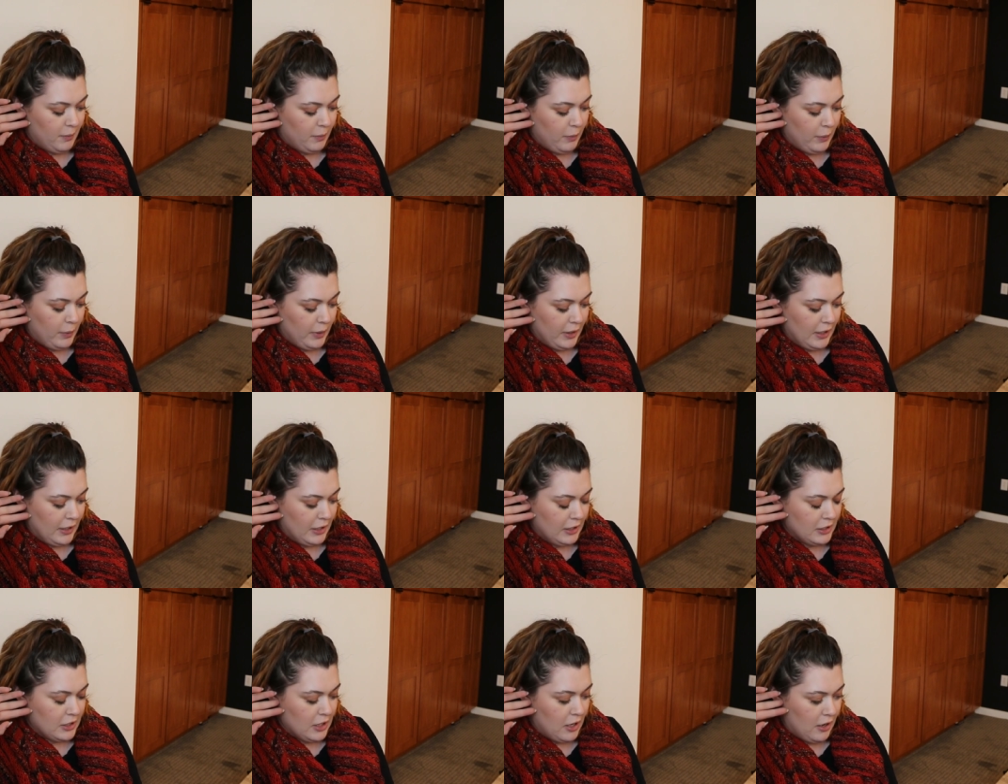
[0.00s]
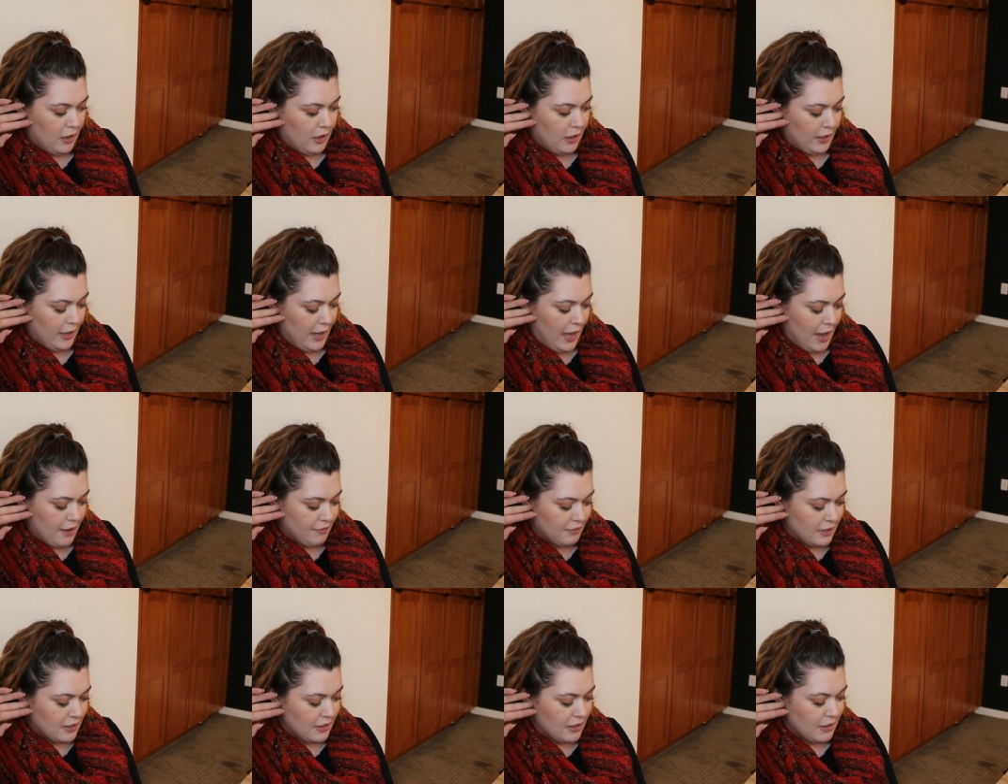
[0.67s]
We're gonna talk,
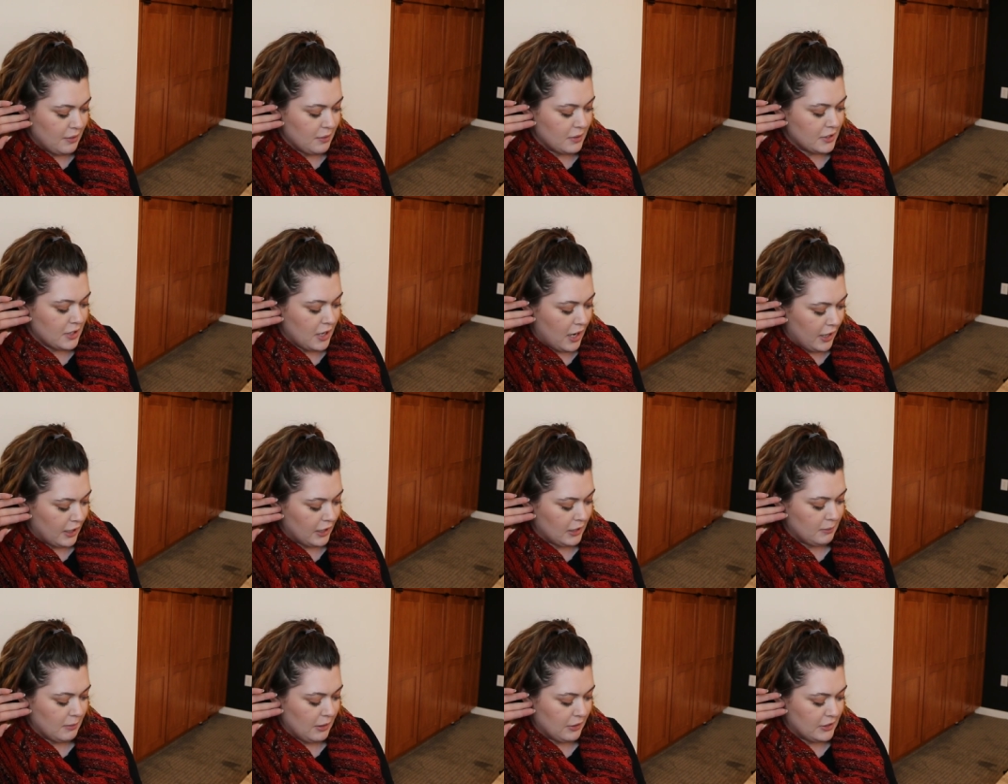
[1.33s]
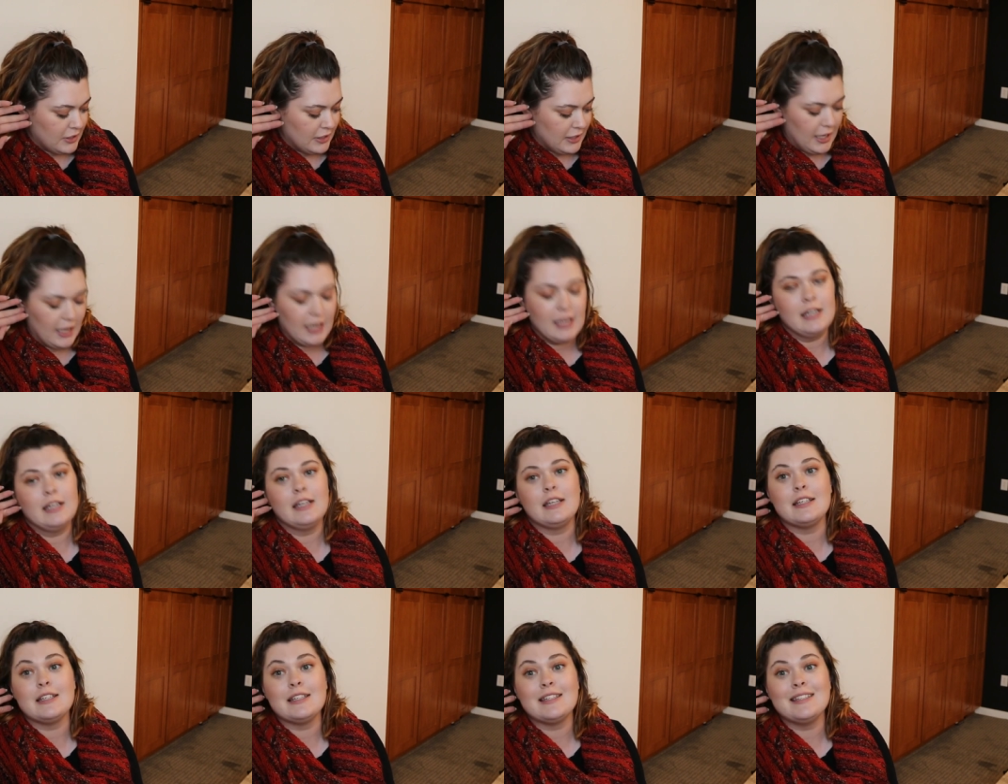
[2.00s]
everything we're talking about today
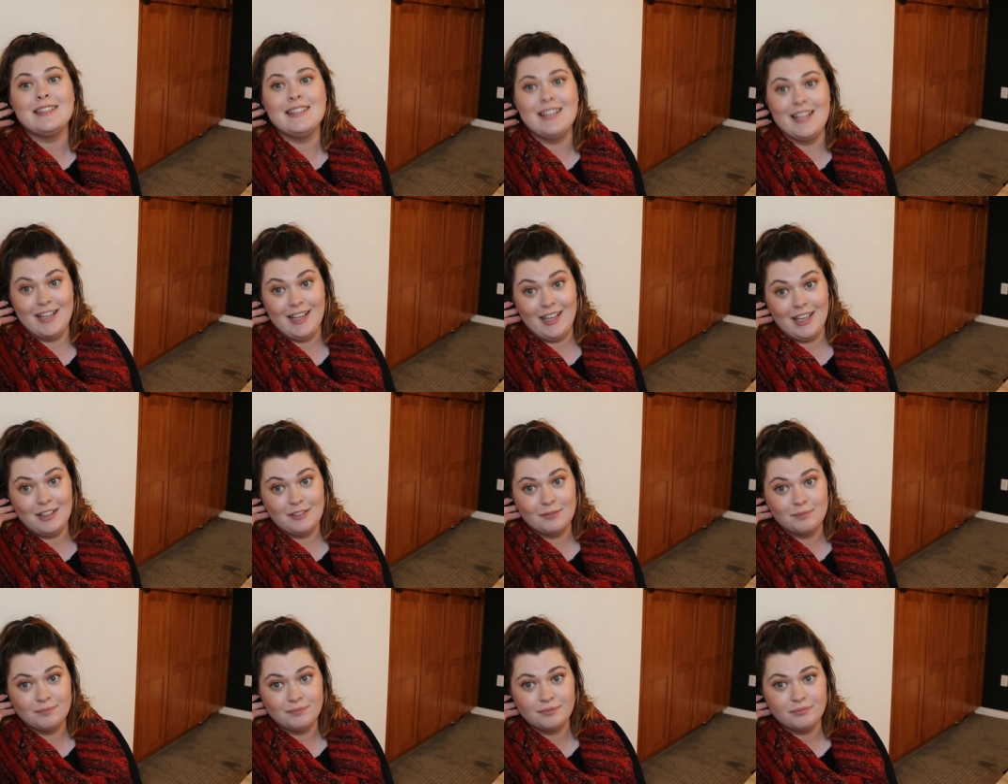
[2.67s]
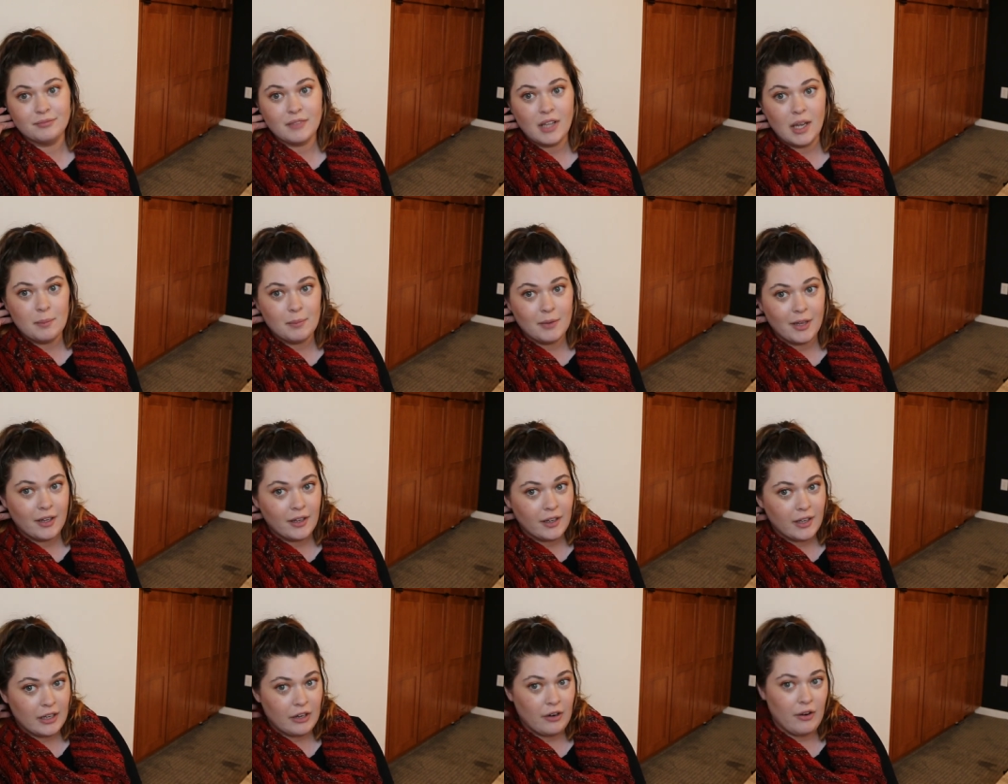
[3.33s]
is knitting. I
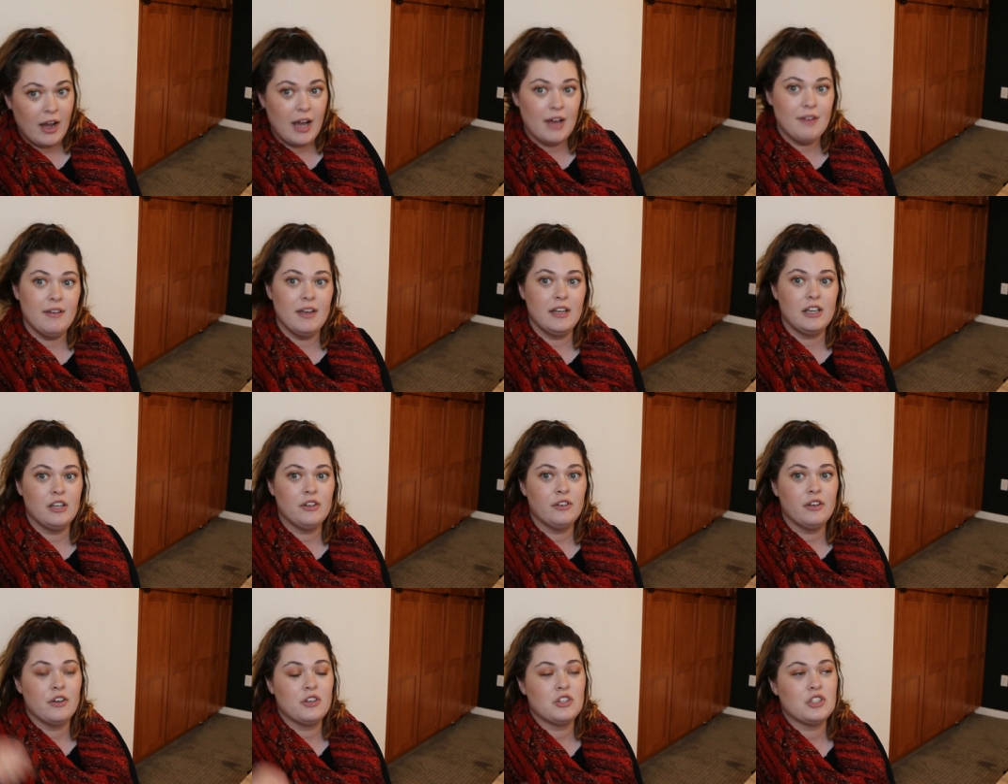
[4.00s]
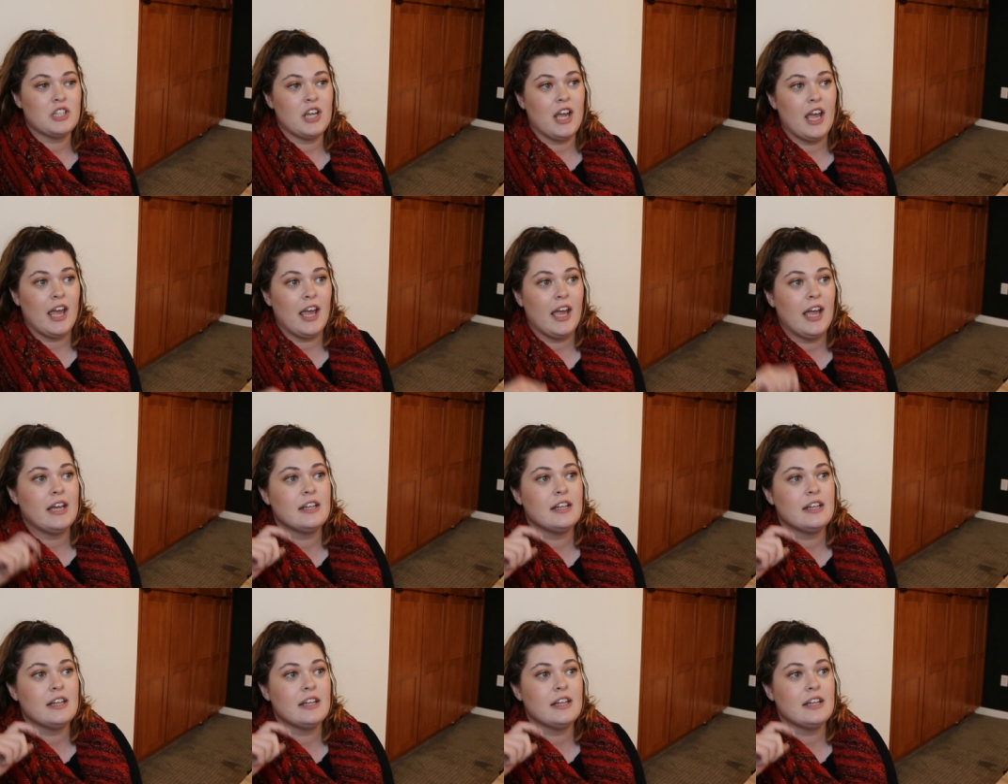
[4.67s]
don't have any crochet.